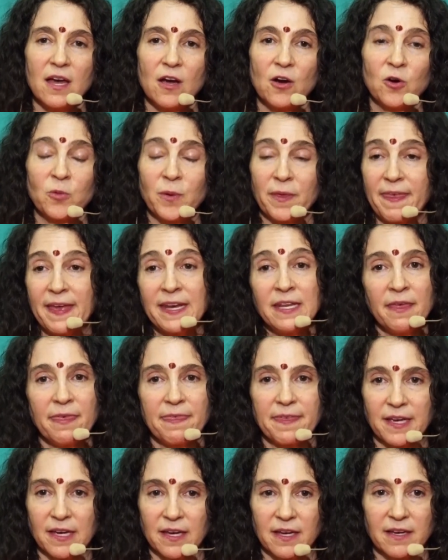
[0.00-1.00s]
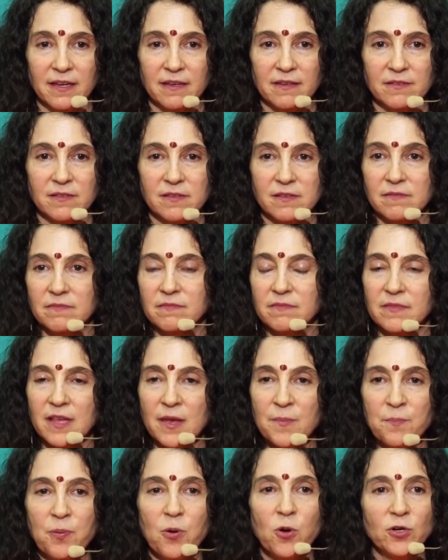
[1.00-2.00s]
or with anything
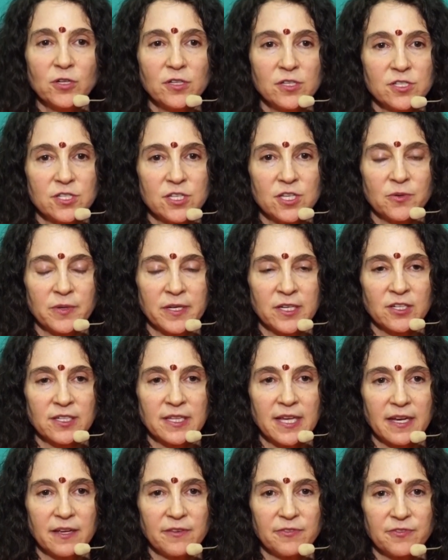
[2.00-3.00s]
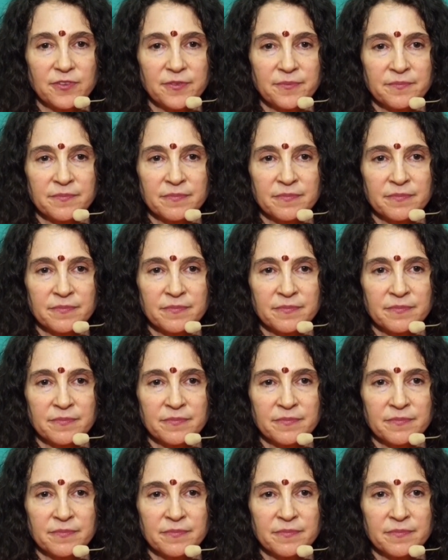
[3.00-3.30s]
important to you in your life.